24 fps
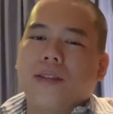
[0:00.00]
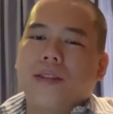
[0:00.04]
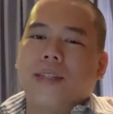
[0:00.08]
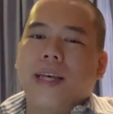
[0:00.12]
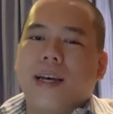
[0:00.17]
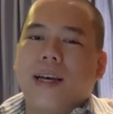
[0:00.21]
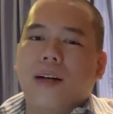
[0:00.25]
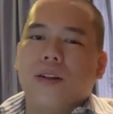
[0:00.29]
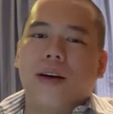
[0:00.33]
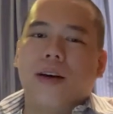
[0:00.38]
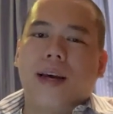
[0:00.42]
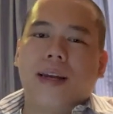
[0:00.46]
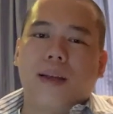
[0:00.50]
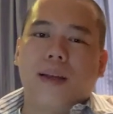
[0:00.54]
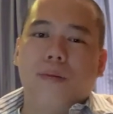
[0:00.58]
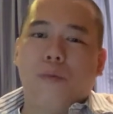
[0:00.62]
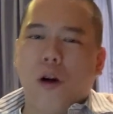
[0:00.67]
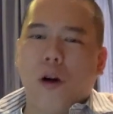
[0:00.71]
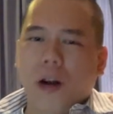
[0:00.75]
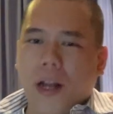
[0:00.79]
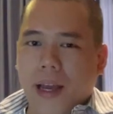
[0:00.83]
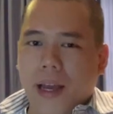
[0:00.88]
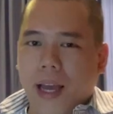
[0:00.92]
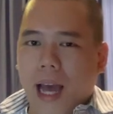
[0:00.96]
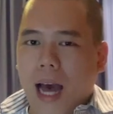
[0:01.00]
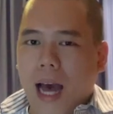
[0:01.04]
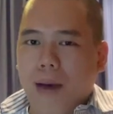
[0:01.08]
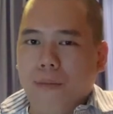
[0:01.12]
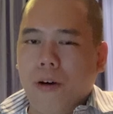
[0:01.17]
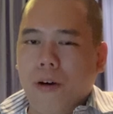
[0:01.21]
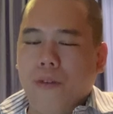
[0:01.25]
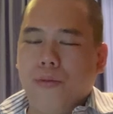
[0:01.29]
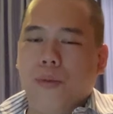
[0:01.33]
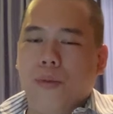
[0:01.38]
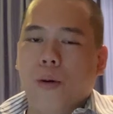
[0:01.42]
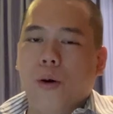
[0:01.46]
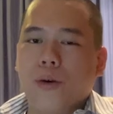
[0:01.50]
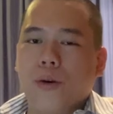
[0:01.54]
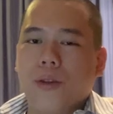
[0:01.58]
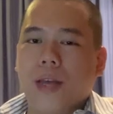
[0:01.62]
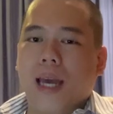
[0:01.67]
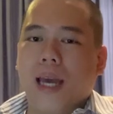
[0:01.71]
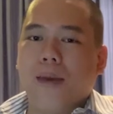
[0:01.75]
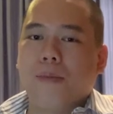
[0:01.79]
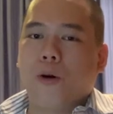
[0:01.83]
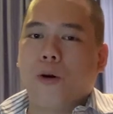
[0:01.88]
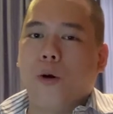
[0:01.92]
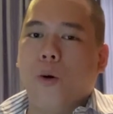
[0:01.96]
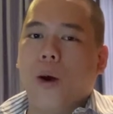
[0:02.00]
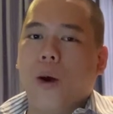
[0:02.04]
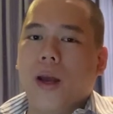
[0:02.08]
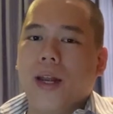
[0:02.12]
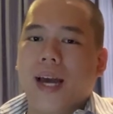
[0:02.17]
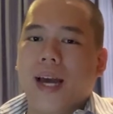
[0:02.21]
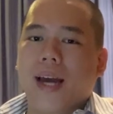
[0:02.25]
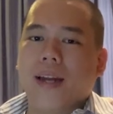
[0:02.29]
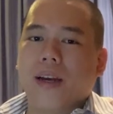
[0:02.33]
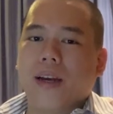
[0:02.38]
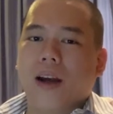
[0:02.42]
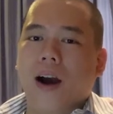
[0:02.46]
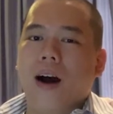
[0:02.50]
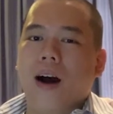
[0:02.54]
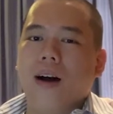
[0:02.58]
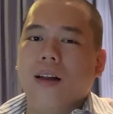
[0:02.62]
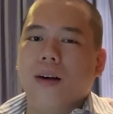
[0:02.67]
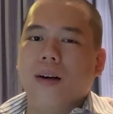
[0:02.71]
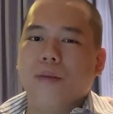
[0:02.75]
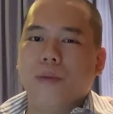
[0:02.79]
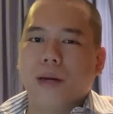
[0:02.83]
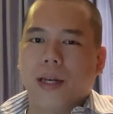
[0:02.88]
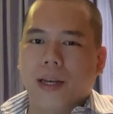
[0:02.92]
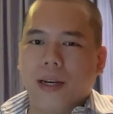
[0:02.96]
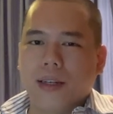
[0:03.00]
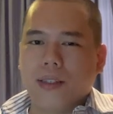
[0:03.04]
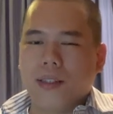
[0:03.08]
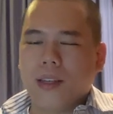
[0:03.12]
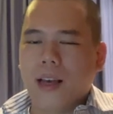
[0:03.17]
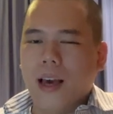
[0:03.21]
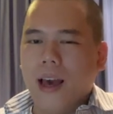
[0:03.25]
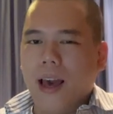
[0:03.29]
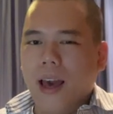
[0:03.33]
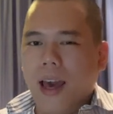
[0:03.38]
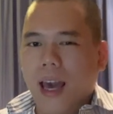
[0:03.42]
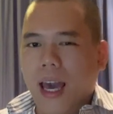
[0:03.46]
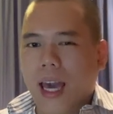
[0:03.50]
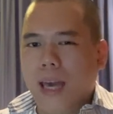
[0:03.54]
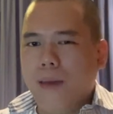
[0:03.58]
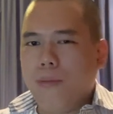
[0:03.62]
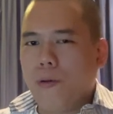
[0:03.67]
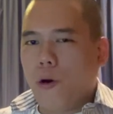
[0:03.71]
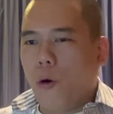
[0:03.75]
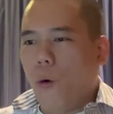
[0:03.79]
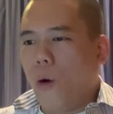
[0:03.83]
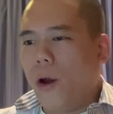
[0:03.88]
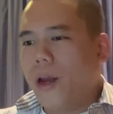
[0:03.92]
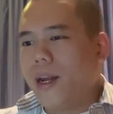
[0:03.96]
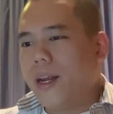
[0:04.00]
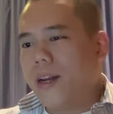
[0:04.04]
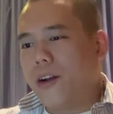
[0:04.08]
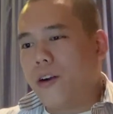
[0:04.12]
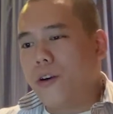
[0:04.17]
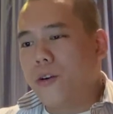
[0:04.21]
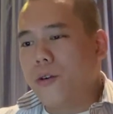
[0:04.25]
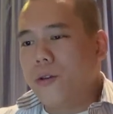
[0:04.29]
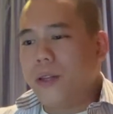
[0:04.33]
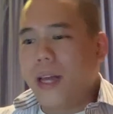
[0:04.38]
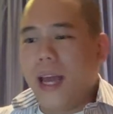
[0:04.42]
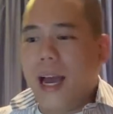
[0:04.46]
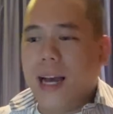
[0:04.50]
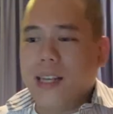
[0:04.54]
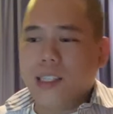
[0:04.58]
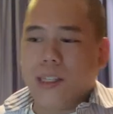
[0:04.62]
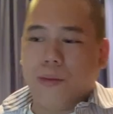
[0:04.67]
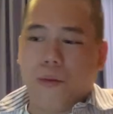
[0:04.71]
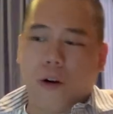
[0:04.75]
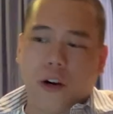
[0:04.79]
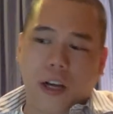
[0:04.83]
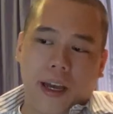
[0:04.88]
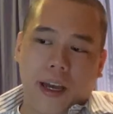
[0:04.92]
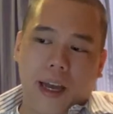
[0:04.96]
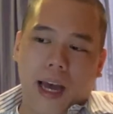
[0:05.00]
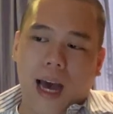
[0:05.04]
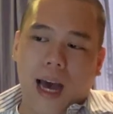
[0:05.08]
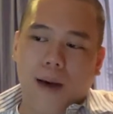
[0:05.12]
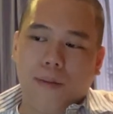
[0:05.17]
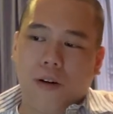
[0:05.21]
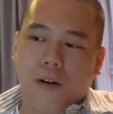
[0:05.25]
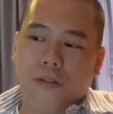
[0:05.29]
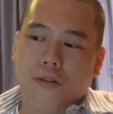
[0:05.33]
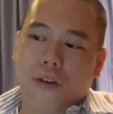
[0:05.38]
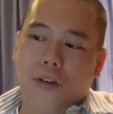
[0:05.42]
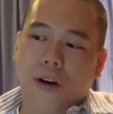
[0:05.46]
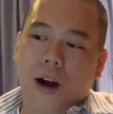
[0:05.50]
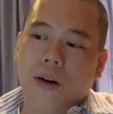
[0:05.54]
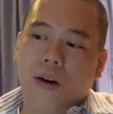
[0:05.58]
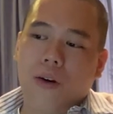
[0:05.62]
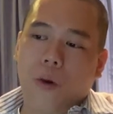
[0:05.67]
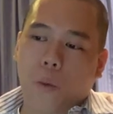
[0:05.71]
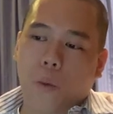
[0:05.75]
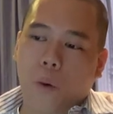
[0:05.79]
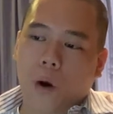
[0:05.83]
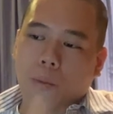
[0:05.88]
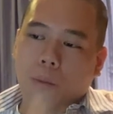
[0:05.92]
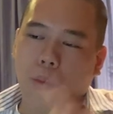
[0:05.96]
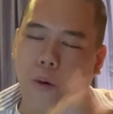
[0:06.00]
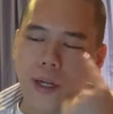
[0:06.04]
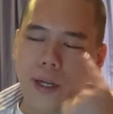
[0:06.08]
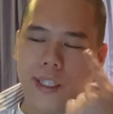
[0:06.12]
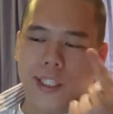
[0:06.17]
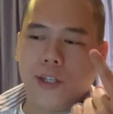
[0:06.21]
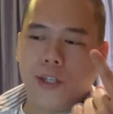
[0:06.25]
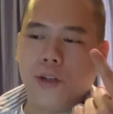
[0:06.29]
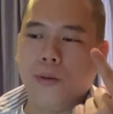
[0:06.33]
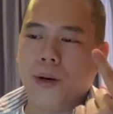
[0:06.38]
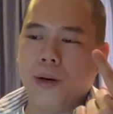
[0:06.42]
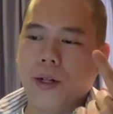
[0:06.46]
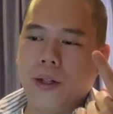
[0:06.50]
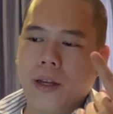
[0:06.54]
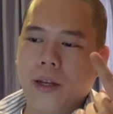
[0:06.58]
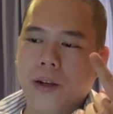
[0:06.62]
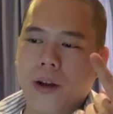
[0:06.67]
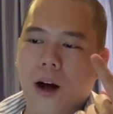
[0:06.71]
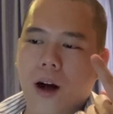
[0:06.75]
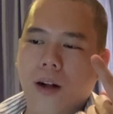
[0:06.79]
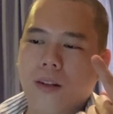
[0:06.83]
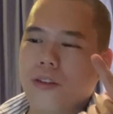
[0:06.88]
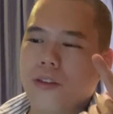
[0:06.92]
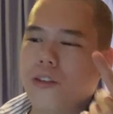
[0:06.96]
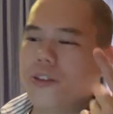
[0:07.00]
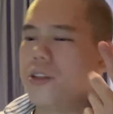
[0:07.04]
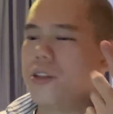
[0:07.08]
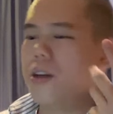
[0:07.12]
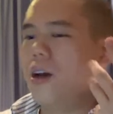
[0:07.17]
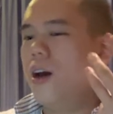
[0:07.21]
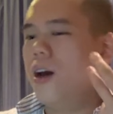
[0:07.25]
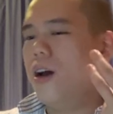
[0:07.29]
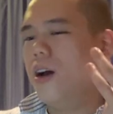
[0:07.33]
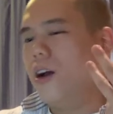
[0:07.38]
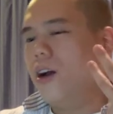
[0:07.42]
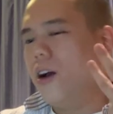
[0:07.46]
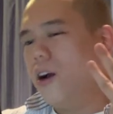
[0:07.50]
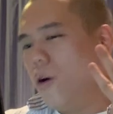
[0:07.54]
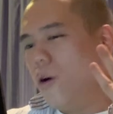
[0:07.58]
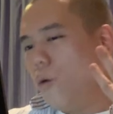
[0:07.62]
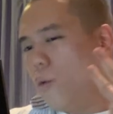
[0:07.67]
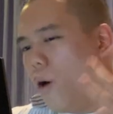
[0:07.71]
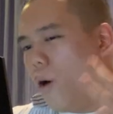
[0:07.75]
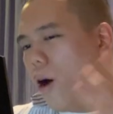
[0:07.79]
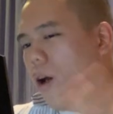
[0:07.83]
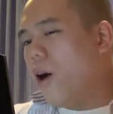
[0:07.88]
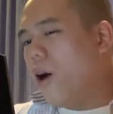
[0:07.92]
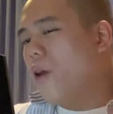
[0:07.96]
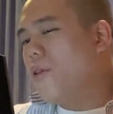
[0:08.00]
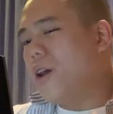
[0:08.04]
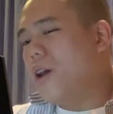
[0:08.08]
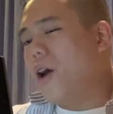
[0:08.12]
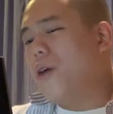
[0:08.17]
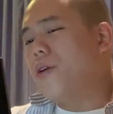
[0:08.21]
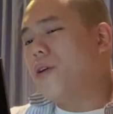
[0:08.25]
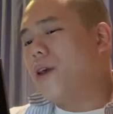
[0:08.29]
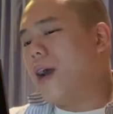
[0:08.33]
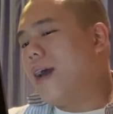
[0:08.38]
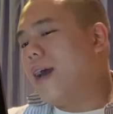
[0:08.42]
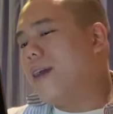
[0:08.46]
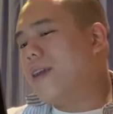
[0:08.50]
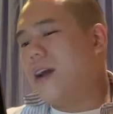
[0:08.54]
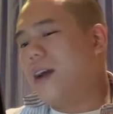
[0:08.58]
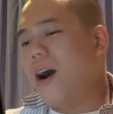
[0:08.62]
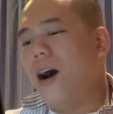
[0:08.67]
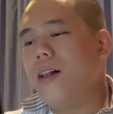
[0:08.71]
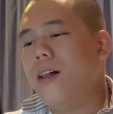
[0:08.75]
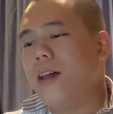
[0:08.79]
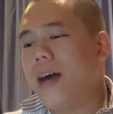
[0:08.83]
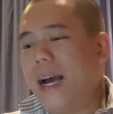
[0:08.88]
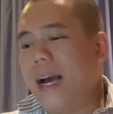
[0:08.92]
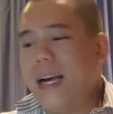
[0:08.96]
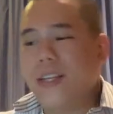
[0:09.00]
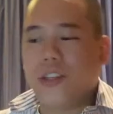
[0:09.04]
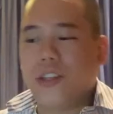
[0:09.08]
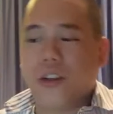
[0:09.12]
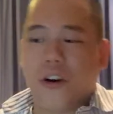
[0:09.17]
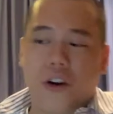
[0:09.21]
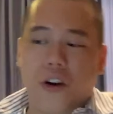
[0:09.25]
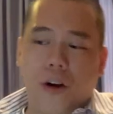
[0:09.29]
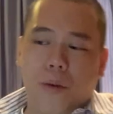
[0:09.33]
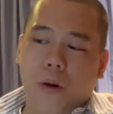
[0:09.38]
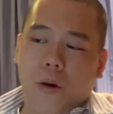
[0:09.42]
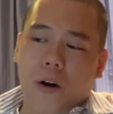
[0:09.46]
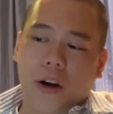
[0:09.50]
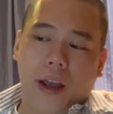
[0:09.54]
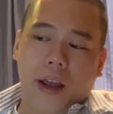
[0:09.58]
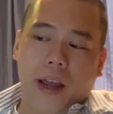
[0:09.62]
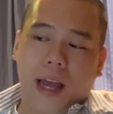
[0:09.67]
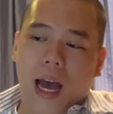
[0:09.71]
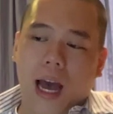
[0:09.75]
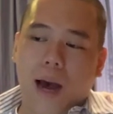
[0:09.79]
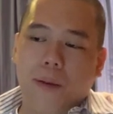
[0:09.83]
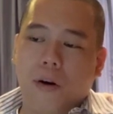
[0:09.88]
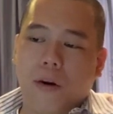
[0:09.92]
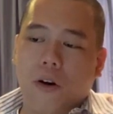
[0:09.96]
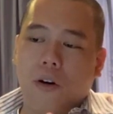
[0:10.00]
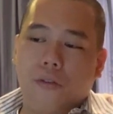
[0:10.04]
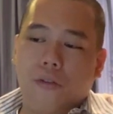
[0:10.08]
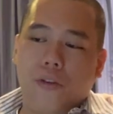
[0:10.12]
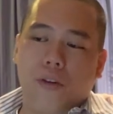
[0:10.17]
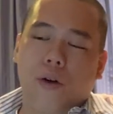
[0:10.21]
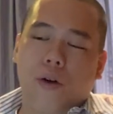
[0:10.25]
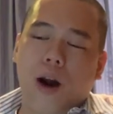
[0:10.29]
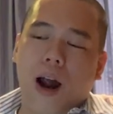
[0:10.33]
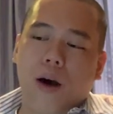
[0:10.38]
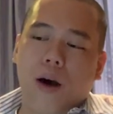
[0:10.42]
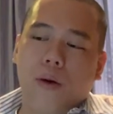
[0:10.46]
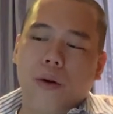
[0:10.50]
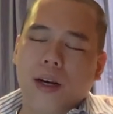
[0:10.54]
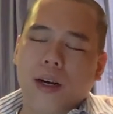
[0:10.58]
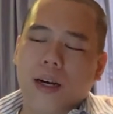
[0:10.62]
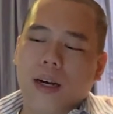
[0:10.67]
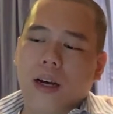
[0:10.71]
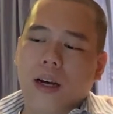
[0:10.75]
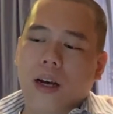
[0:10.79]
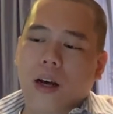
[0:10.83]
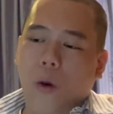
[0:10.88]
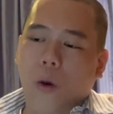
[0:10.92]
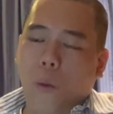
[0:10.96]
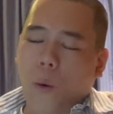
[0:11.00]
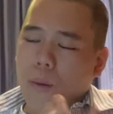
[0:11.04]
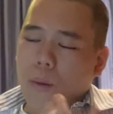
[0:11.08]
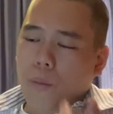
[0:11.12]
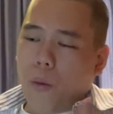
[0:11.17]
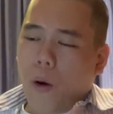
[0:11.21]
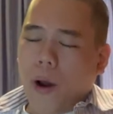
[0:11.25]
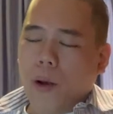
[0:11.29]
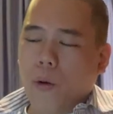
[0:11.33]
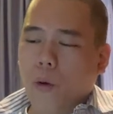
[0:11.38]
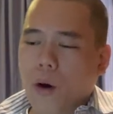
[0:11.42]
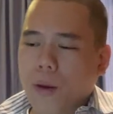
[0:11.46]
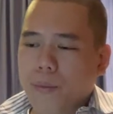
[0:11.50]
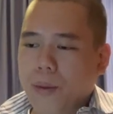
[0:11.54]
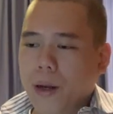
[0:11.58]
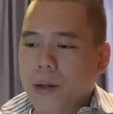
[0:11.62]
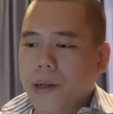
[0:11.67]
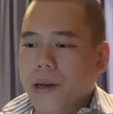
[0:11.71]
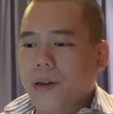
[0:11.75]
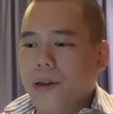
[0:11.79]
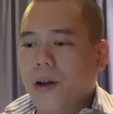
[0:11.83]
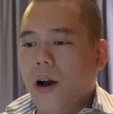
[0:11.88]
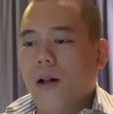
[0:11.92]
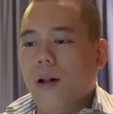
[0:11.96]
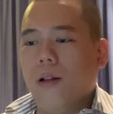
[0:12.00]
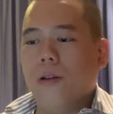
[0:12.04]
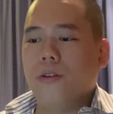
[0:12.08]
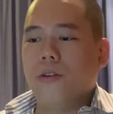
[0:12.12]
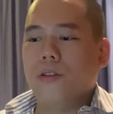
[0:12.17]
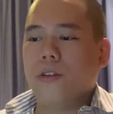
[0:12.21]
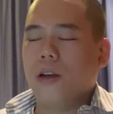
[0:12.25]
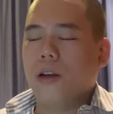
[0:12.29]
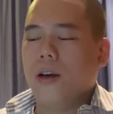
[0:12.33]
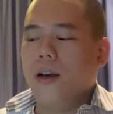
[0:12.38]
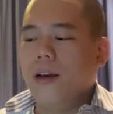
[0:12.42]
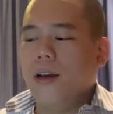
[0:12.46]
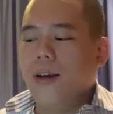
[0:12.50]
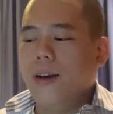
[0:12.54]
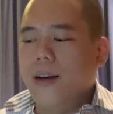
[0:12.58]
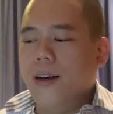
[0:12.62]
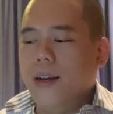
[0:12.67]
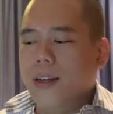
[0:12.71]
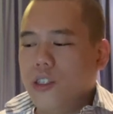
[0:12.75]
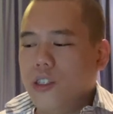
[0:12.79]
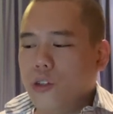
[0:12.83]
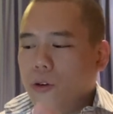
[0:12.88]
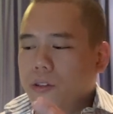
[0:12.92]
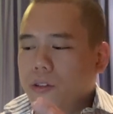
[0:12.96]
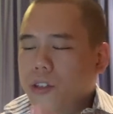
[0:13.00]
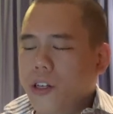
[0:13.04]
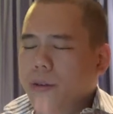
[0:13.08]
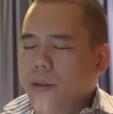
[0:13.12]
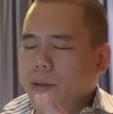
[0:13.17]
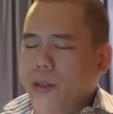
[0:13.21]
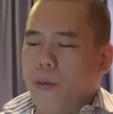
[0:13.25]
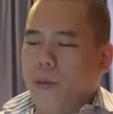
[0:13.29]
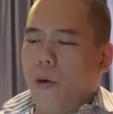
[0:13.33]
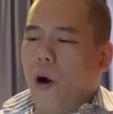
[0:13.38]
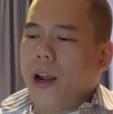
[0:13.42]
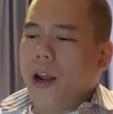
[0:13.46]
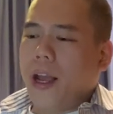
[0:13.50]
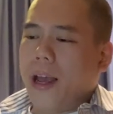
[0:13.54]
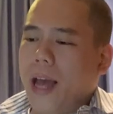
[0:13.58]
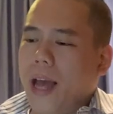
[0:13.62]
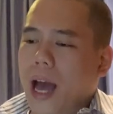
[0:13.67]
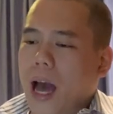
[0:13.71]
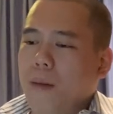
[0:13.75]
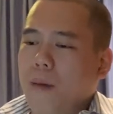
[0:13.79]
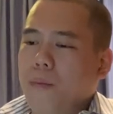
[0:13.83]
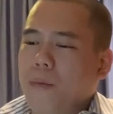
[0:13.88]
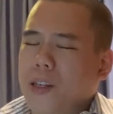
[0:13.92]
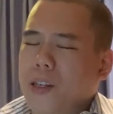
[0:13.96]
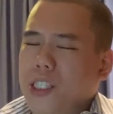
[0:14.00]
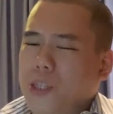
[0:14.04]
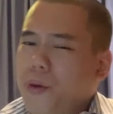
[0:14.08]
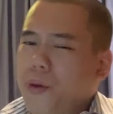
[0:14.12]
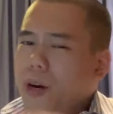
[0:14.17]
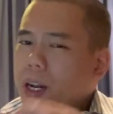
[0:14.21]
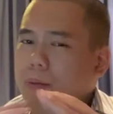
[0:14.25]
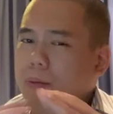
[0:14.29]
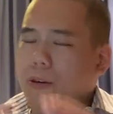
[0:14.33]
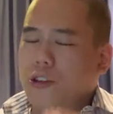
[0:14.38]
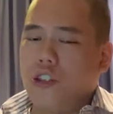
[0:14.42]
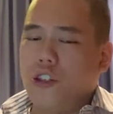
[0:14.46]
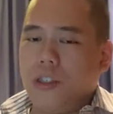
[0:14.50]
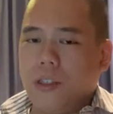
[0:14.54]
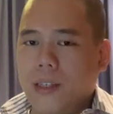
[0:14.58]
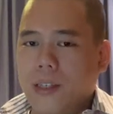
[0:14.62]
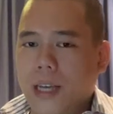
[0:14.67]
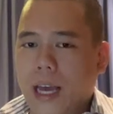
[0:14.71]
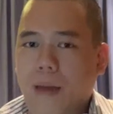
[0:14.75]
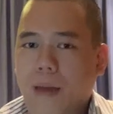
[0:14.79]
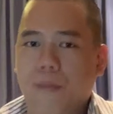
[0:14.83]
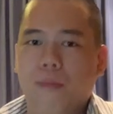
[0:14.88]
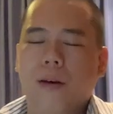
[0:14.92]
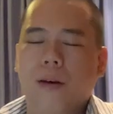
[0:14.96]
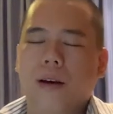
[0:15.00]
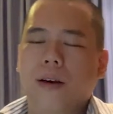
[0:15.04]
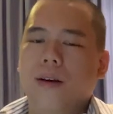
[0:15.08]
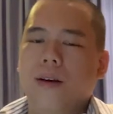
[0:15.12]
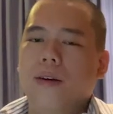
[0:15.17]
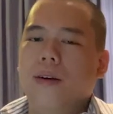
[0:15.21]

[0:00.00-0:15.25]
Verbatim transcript: to take a look at the market cap of both ApeCoin and Gala because ApeCoin it currently has a market cap of around 1.2 billion dollars, while on the other hand Gala has a current market cap of around 1.1 billion dollars. So in terms of market cap, it's pretty much the same.